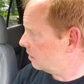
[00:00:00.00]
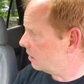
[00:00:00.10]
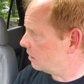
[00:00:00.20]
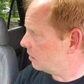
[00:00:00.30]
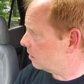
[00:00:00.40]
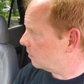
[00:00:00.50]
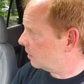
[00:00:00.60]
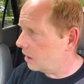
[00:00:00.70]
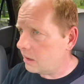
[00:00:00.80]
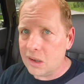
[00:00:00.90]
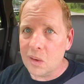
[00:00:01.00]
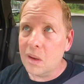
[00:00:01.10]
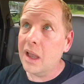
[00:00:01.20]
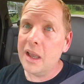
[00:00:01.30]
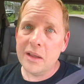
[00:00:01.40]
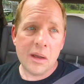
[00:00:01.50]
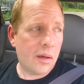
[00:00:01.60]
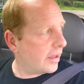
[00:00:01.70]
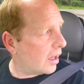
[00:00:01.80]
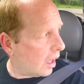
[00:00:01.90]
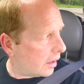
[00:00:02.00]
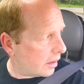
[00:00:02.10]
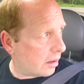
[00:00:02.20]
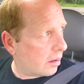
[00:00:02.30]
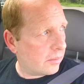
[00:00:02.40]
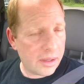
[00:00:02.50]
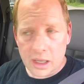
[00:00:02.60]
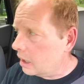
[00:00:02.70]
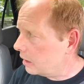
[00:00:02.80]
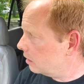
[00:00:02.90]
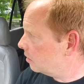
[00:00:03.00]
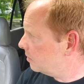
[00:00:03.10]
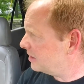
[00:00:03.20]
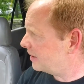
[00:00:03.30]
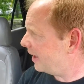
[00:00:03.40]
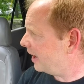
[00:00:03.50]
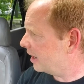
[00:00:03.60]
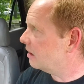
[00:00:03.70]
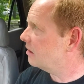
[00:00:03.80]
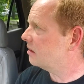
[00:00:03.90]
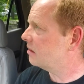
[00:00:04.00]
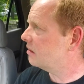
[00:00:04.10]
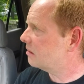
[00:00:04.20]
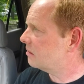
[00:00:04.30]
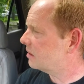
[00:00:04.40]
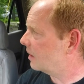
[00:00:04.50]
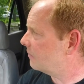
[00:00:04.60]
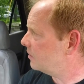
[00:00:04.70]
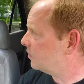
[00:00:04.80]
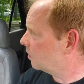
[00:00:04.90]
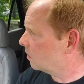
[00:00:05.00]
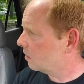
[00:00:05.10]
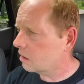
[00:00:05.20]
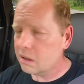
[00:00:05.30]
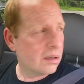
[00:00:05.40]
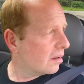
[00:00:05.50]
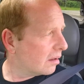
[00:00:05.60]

I know. The audio. But it's hot. It's 74.